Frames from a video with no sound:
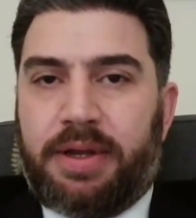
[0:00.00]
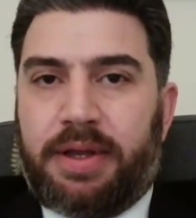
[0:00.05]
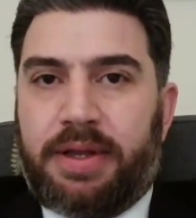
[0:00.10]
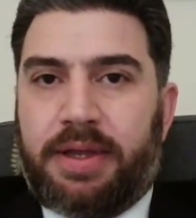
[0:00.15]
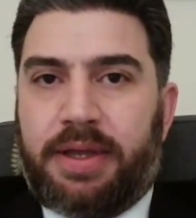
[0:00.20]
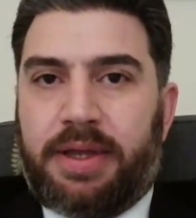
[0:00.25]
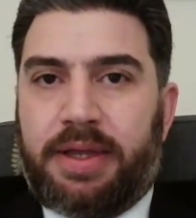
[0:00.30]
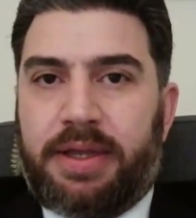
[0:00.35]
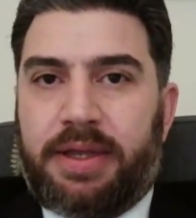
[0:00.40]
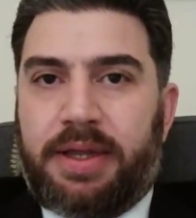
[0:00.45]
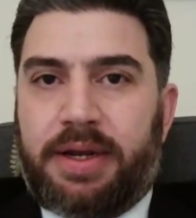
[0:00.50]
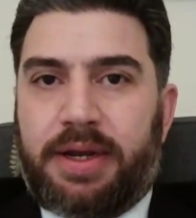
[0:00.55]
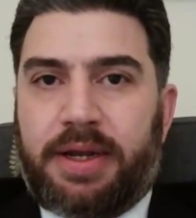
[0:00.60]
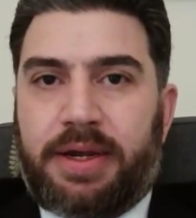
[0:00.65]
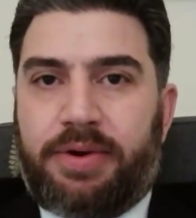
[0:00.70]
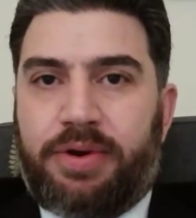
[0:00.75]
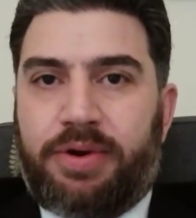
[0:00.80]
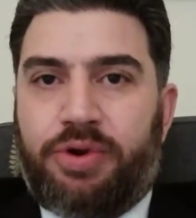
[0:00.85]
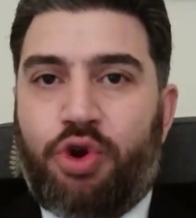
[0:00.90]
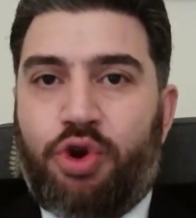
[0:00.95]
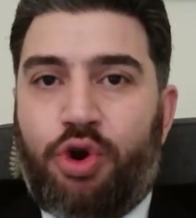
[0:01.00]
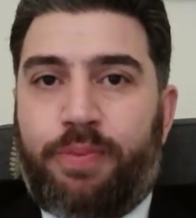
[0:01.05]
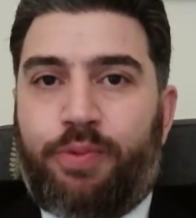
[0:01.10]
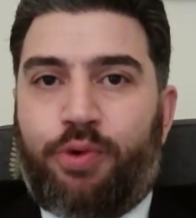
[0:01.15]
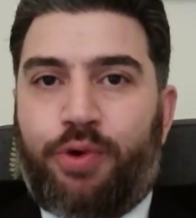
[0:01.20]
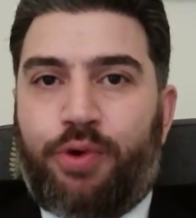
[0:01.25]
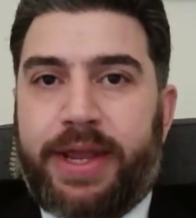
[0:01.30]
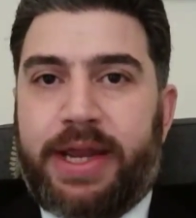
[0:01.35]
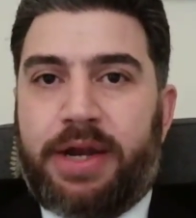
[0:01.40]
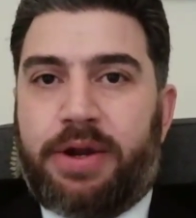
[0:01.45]
No
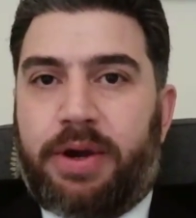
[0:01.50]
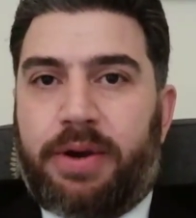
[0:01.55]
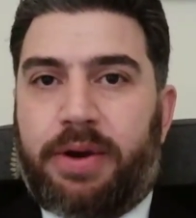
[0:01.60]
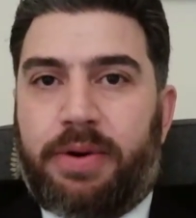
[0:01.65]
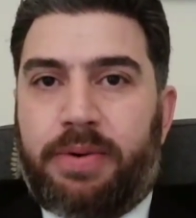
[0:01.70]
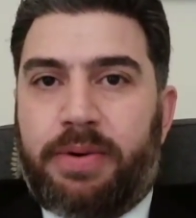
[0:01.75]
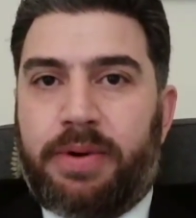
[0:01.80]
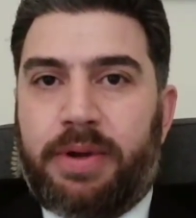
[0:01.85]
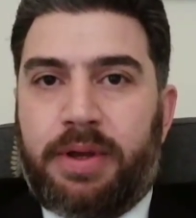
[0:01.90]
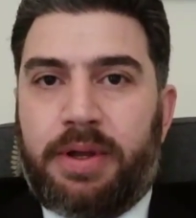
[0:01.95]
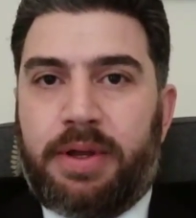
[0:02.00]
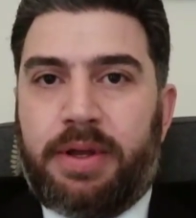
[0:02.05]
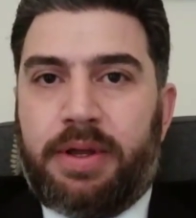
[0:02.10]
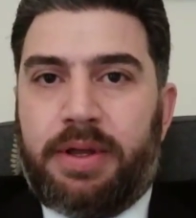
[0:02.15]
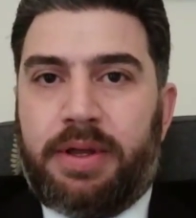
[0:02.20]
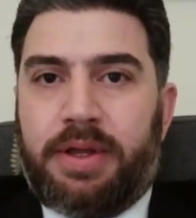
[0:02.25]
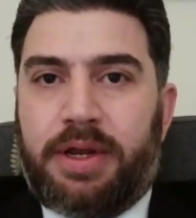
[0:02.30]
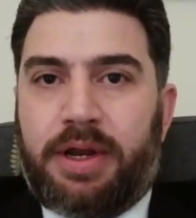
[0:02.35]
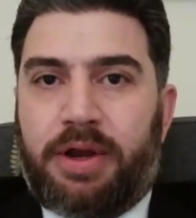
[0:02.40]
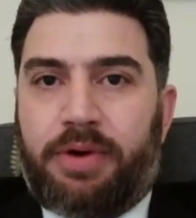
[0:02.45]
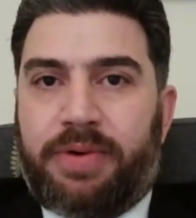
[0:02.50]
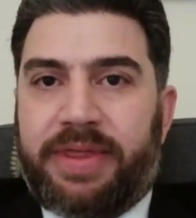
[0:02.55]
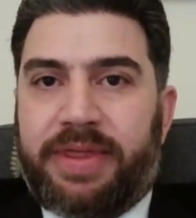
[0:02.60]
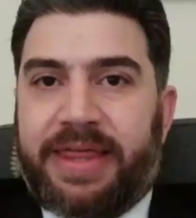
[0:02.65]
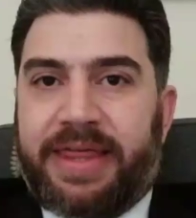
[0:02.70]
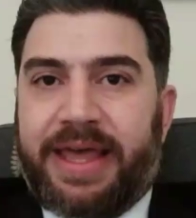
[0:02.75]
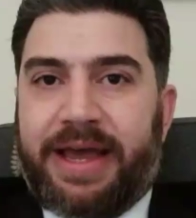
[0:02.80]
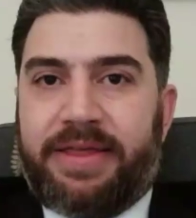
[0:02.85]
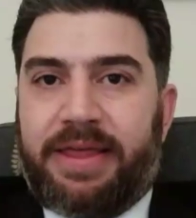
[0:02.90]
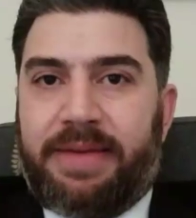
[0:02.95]
bueno.
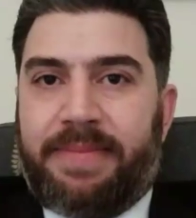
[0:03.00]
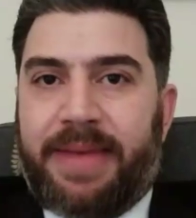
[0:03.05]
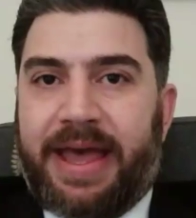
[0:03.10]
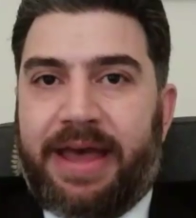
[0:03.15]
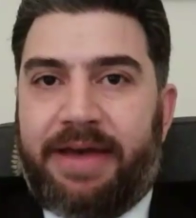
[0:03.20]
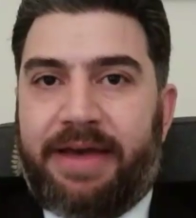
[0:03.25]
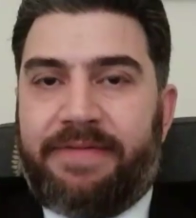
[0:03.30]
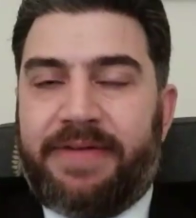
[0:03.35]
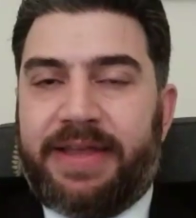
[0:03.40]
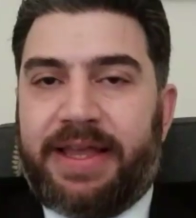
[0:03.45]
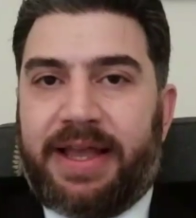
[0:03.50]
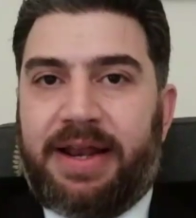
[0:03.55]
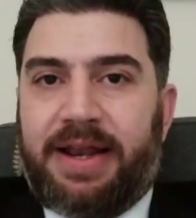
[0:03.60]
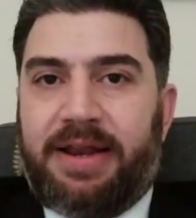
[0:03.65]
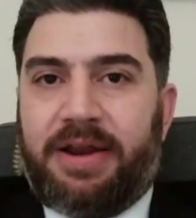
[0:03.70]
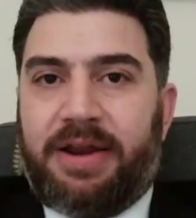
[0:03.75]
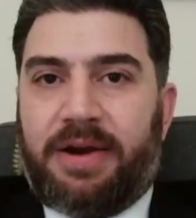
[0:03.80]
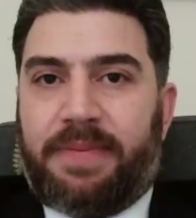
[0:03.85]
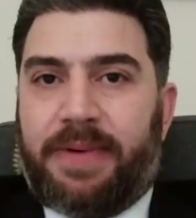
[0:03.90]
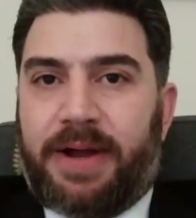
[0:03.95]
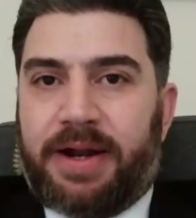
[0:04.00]
Without them having a clear